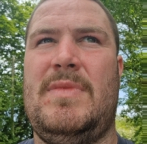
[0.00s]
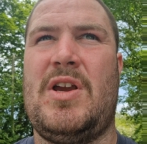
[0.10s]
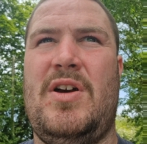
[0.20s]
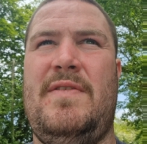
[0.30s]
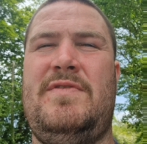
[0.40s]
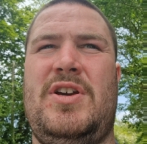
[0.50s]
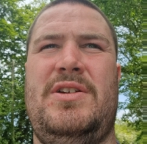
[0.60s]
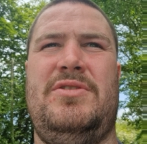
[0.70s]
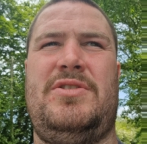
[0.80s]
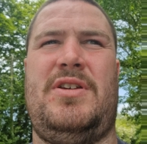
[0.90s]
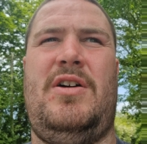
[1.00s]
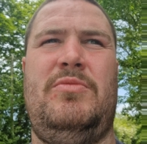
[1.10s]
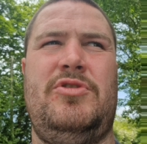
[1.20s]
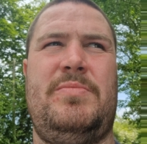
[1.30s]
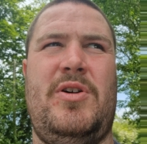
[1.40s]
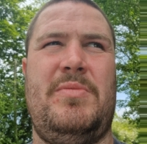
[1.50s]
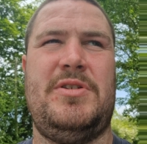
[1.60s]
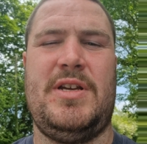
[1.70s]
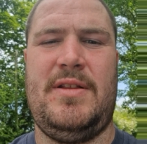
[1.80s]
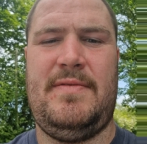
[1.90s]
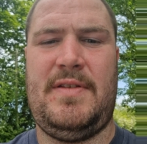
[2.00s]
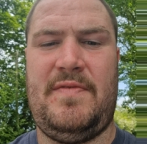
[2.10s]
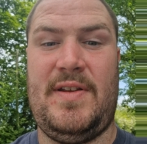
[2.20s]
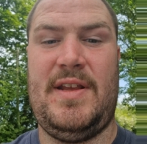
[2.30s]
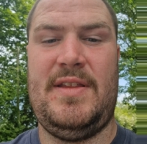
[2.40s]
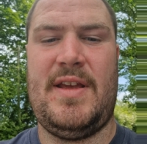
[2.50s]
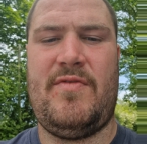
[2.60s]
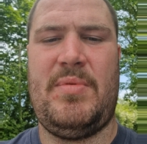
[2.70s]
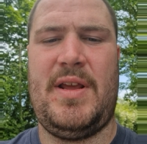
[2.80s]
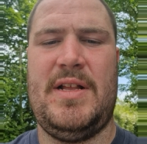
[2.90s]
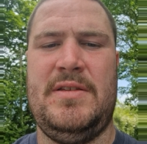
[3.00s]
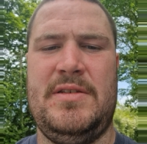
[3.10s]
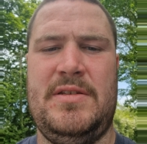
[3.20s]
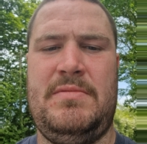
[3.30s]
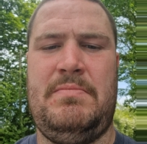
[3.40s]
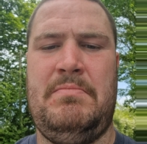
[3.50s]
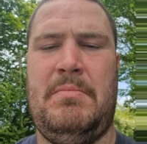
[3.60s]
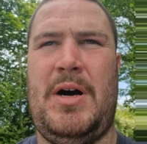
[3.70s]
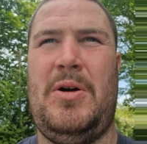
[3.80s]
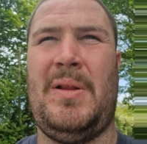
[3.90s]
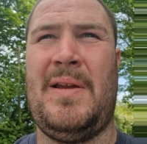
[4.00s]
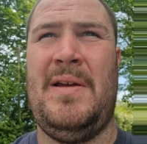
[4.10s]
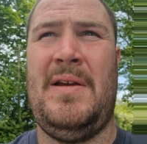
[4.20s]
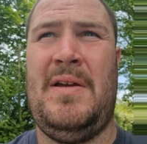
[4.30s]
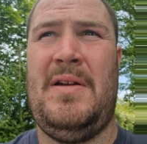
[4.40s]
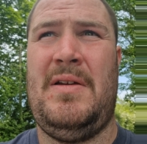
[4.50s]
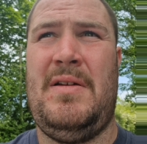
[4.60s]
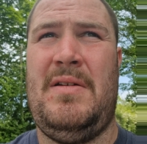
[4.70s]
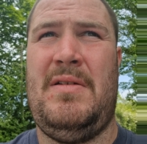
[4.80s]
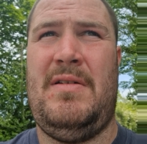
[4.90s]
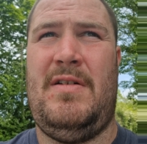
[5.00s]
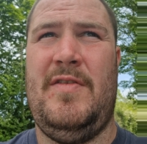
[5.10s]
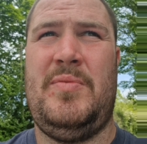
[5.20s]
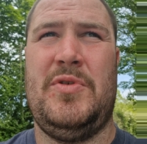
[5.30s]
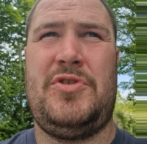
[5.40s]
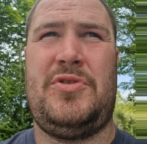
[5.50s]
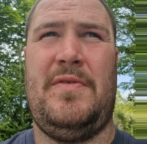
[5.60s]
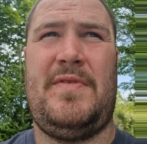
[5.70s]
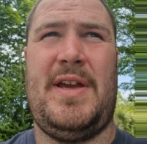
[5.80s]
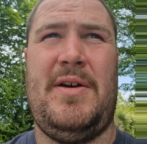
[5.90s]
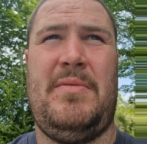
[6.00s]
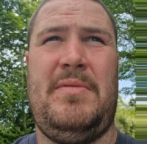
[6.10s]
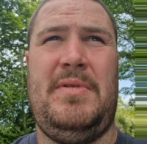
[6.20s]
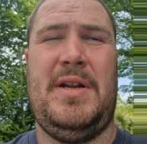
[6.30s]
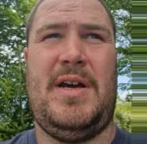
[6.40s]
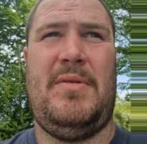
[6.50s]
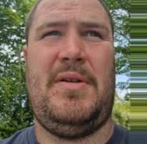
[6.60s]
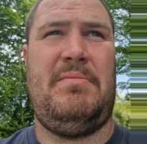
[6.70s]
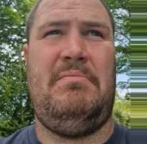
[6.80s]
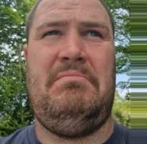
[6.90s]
Like, I've changed so much about myself to fit into everybody else's mould. I've pushed stuff down, you know, and